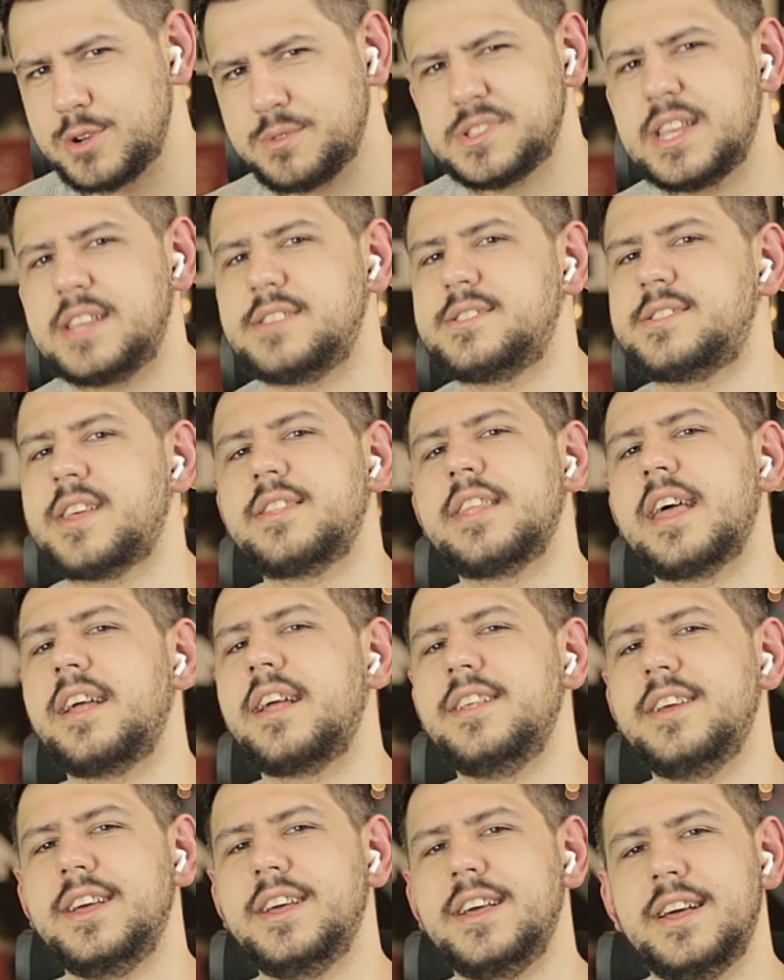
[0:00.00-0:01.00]
State said
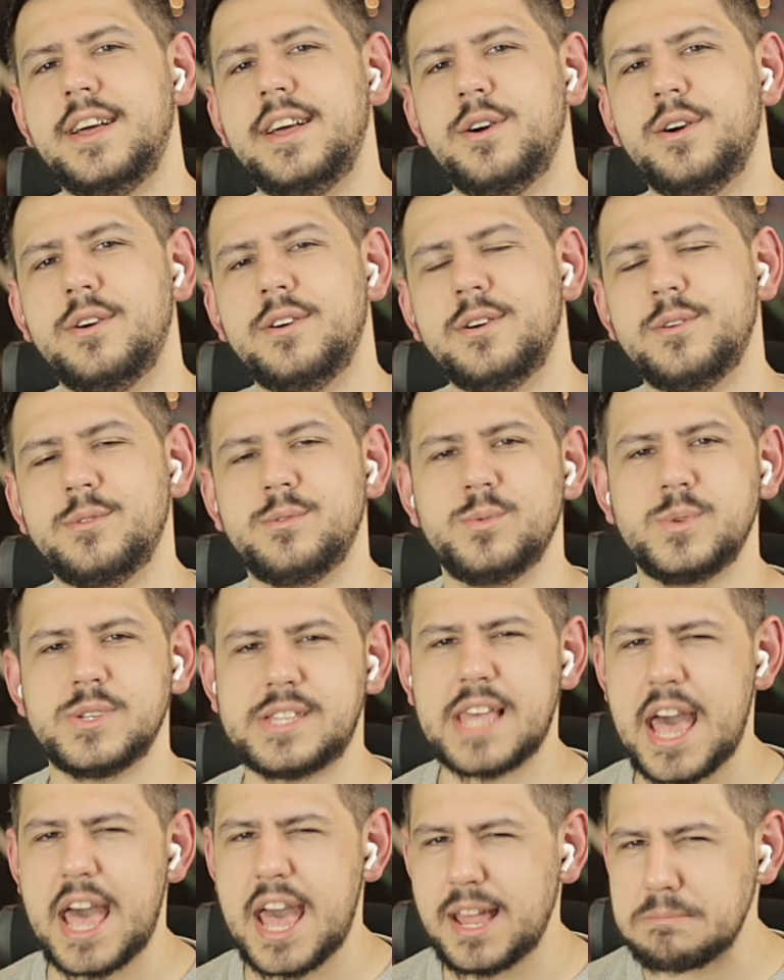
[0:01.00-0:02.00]
that? Was
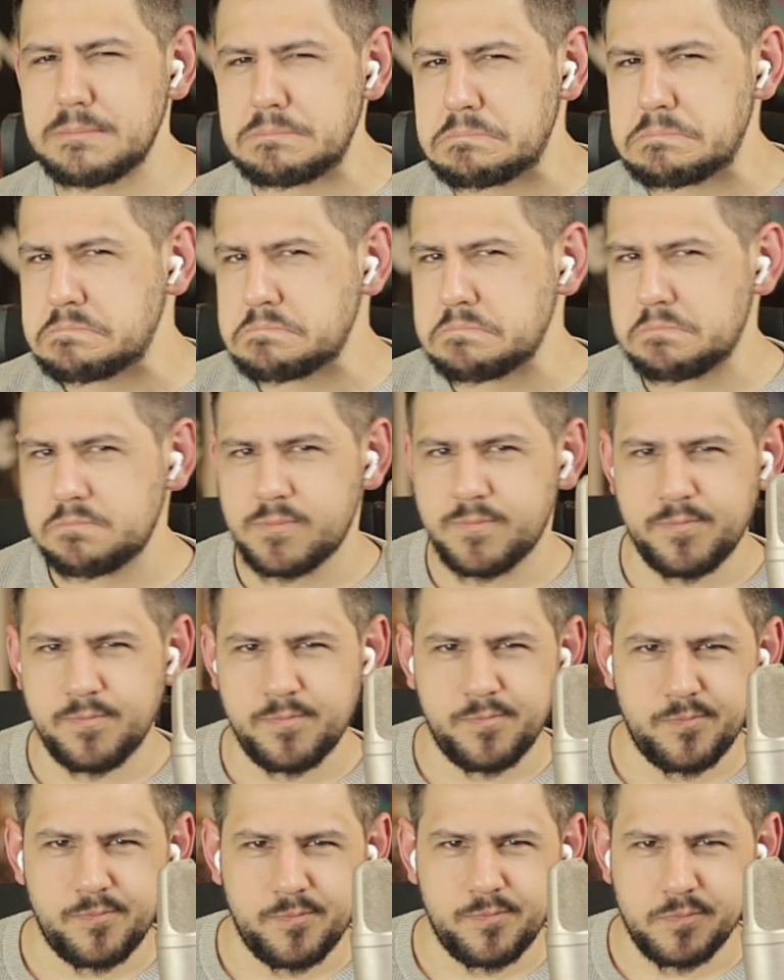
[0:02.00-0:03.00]
that
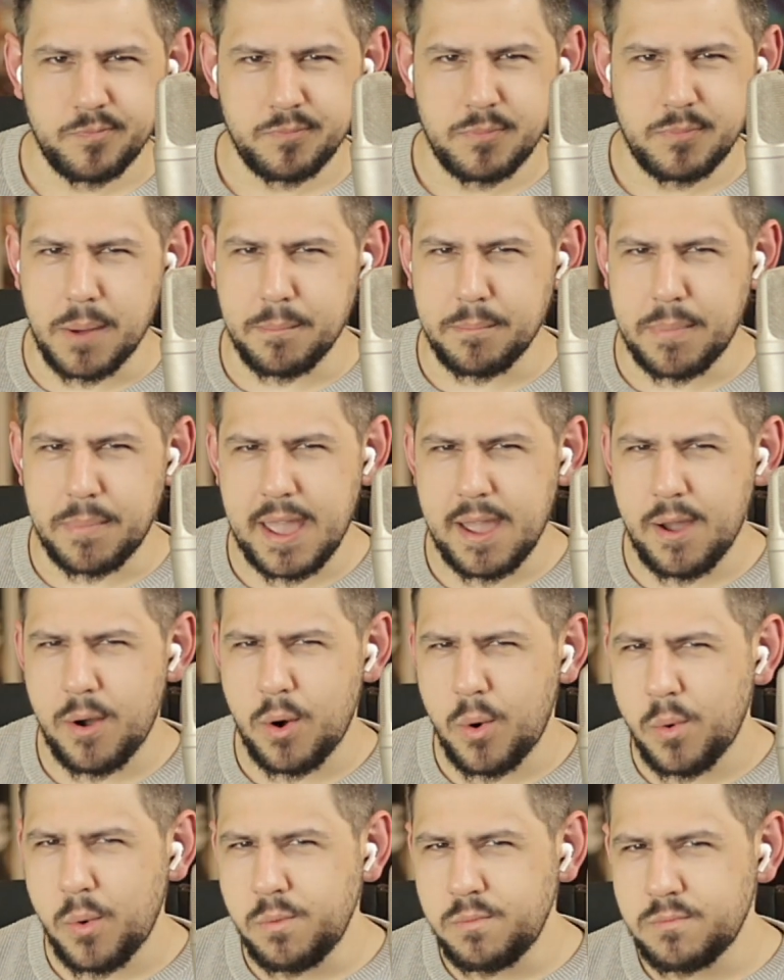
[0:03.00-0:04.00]

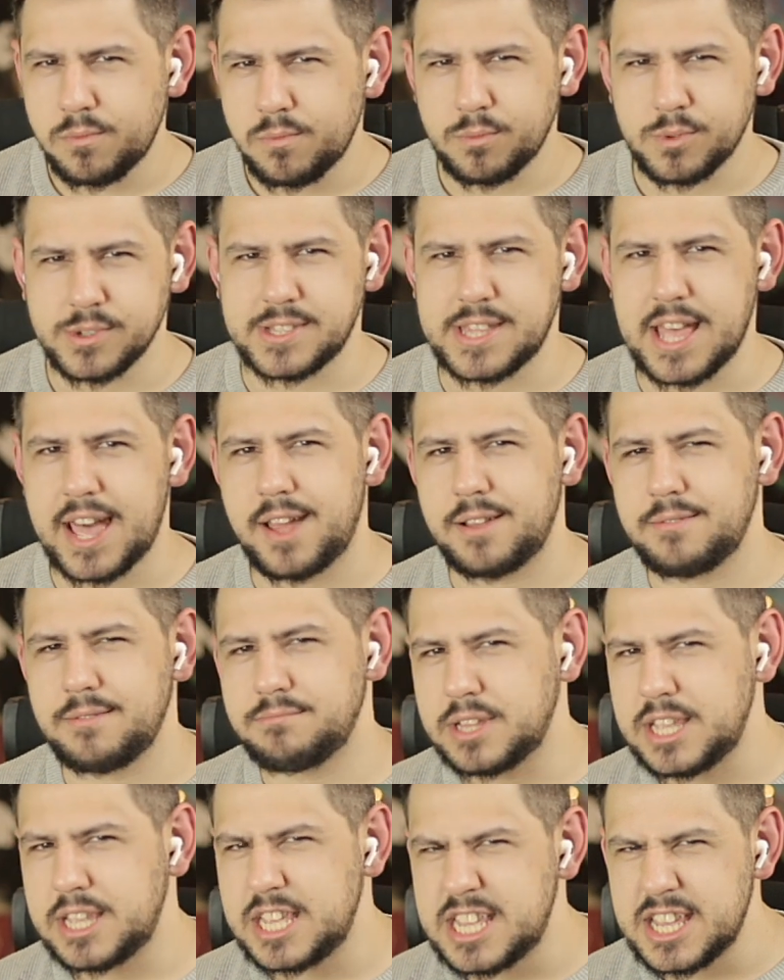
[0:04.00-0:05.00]
Pompeo? Was that
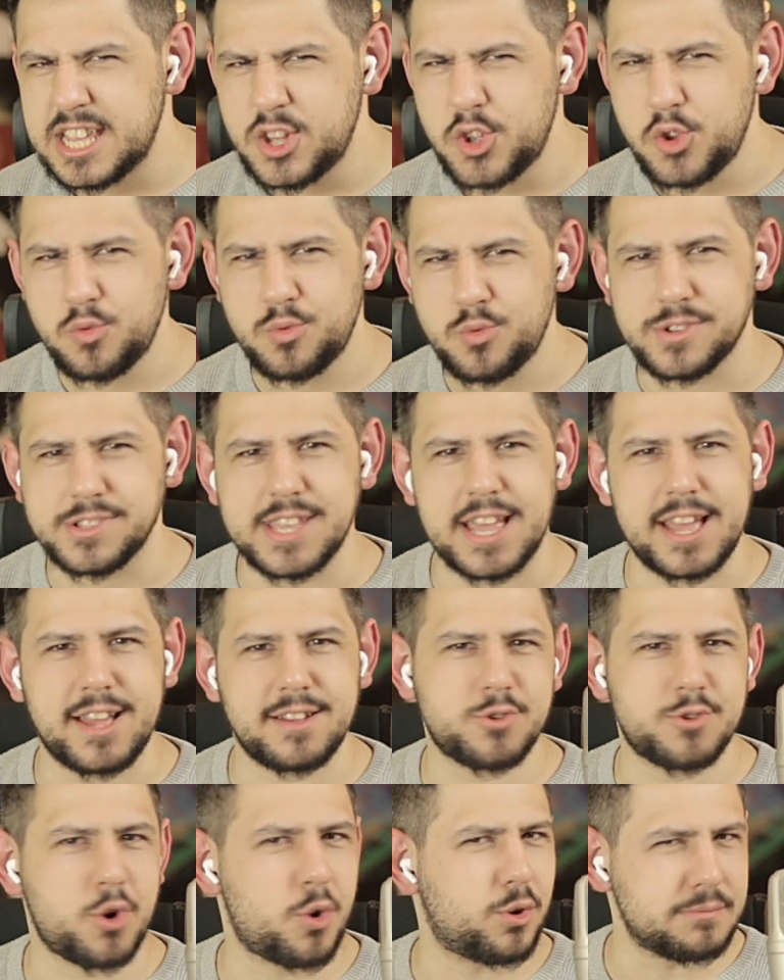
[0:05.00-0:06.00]
Blinken? Was
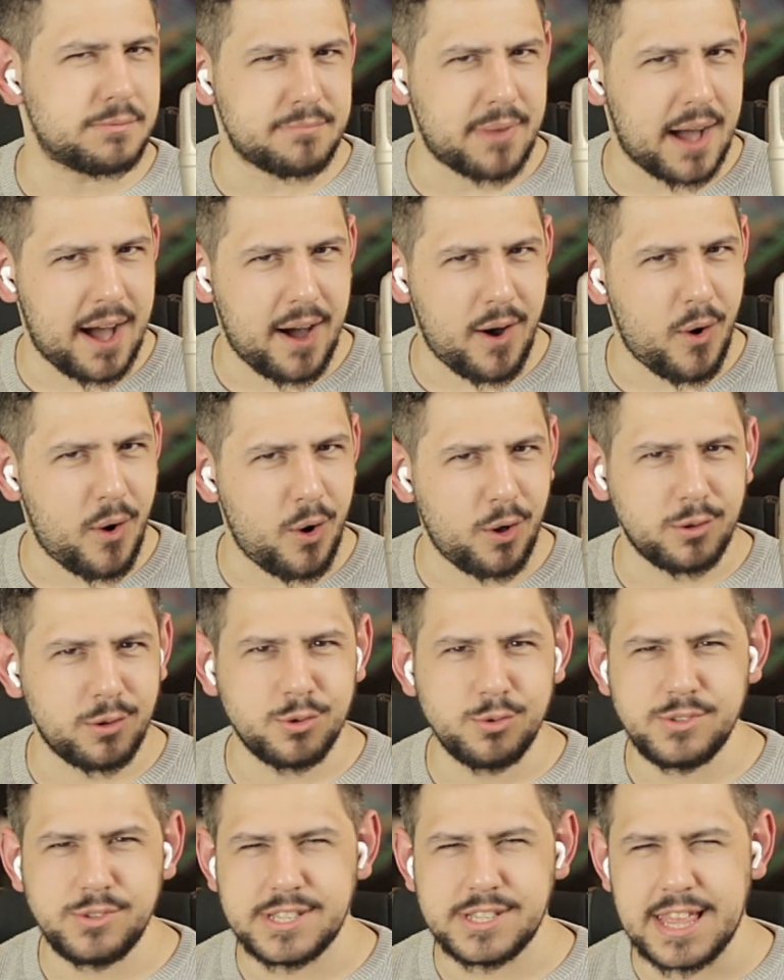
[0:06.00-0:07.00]
that Colin Powell?
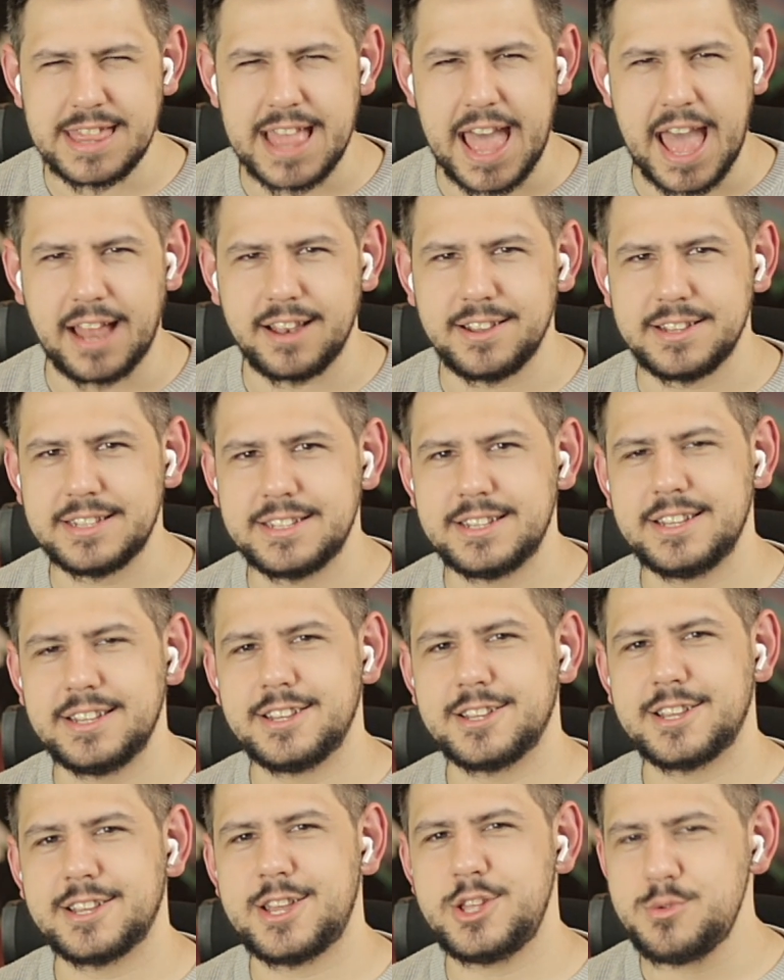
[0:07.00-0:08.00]
Who said that?
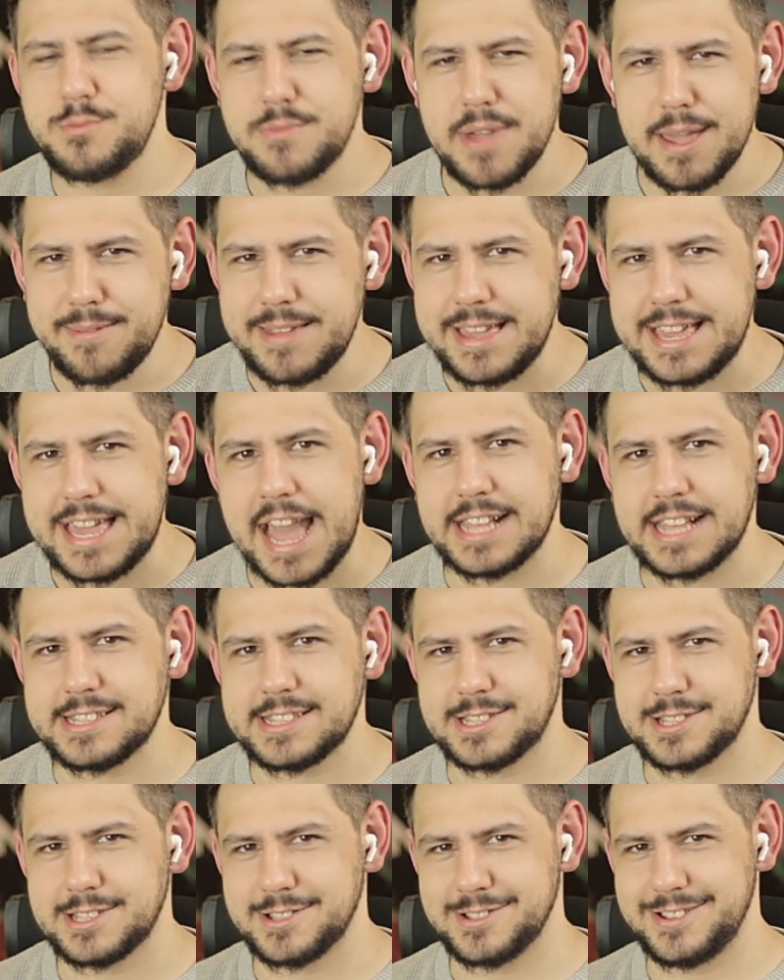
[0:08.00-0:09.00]
Can you maybe
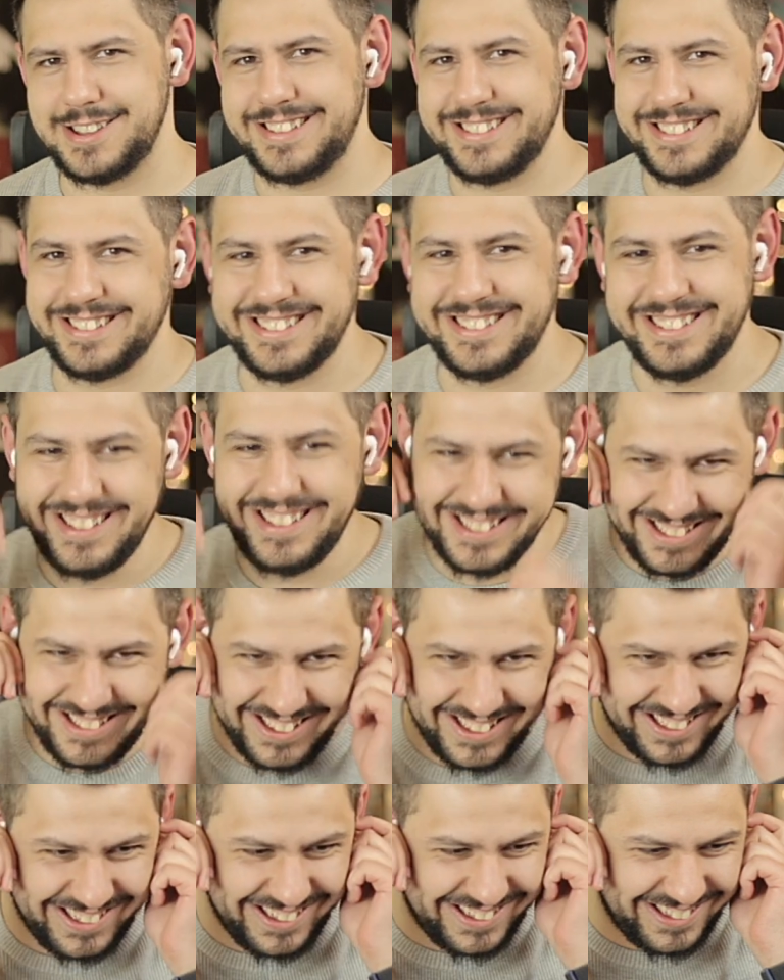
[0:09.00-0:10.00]
guess?
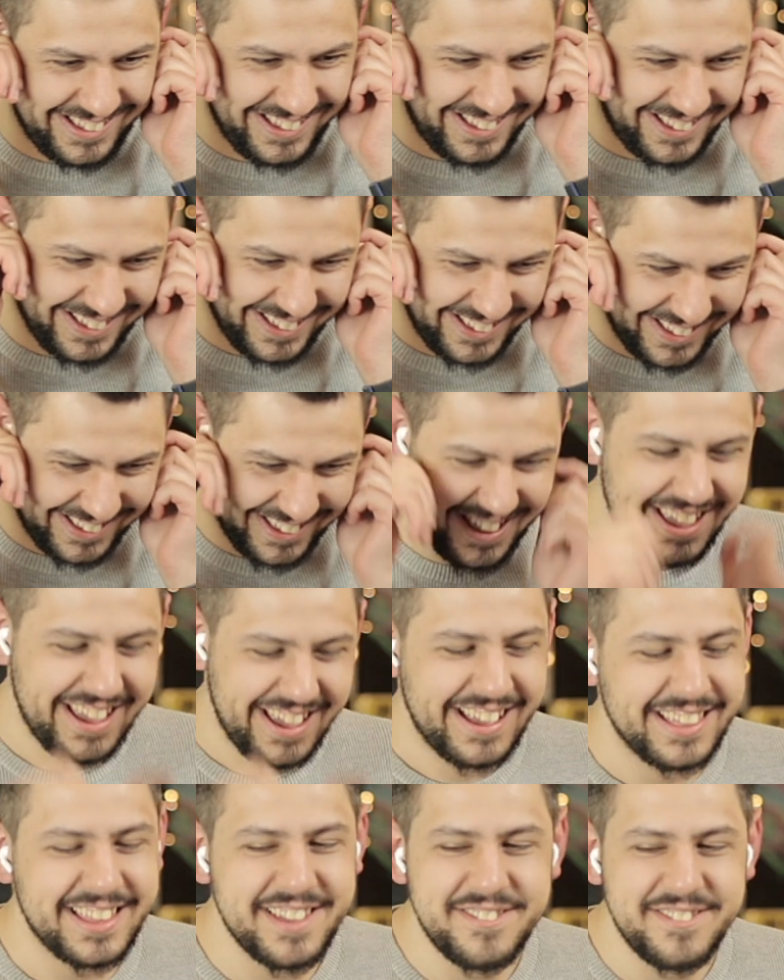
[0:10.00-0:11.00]

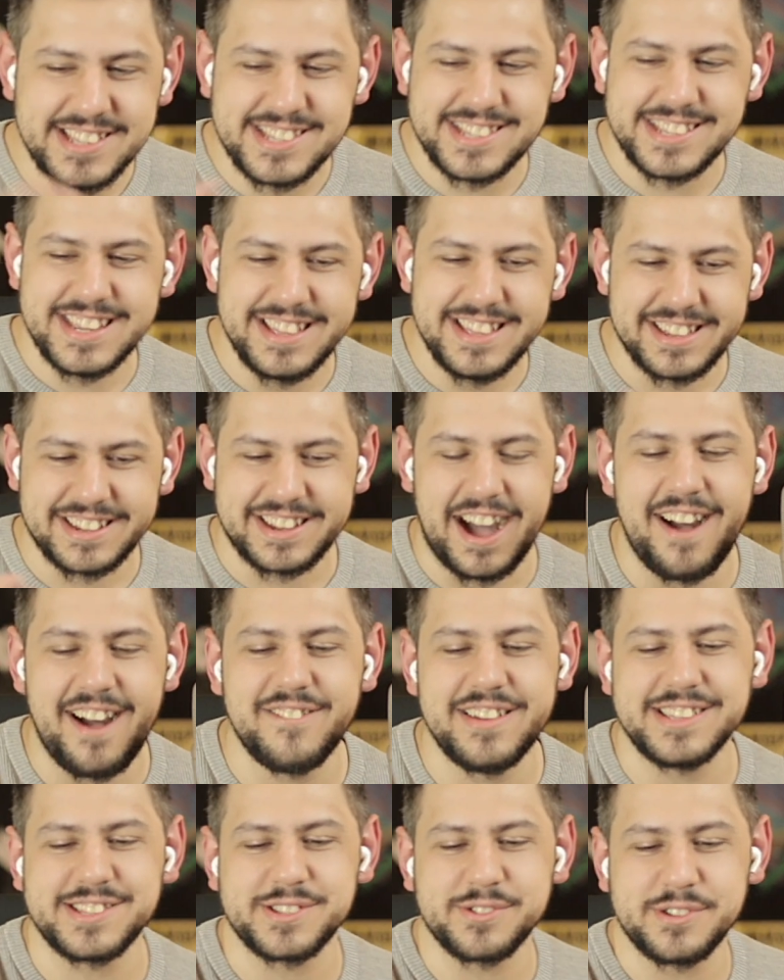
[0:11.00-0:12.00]
Let me see in the
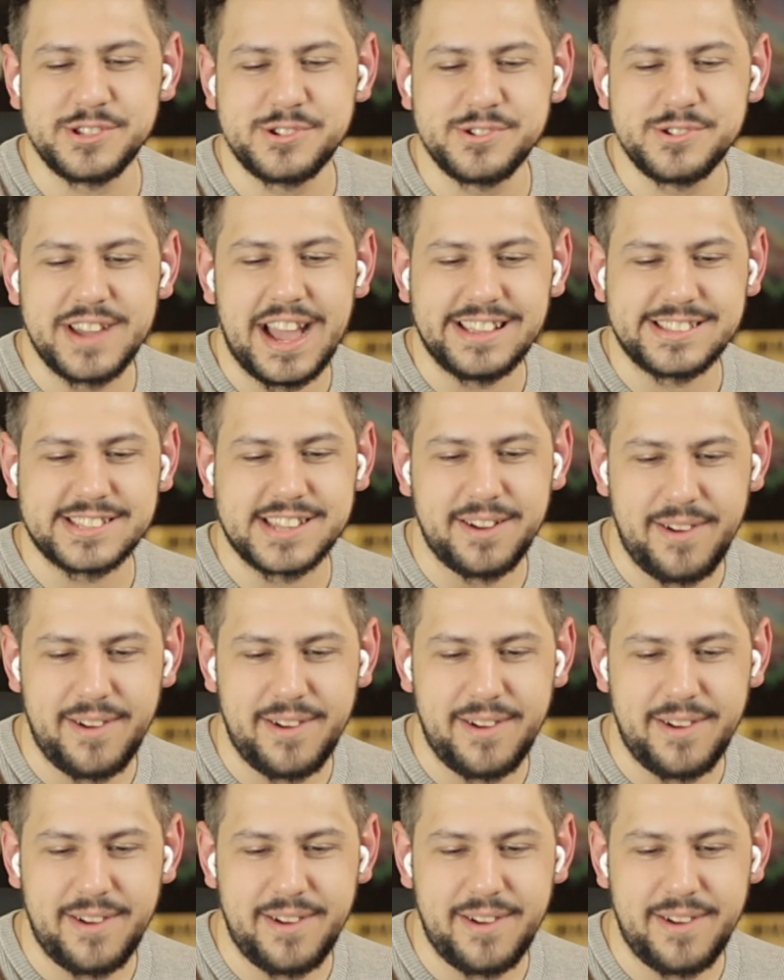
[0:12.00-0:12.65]
comments what you guys come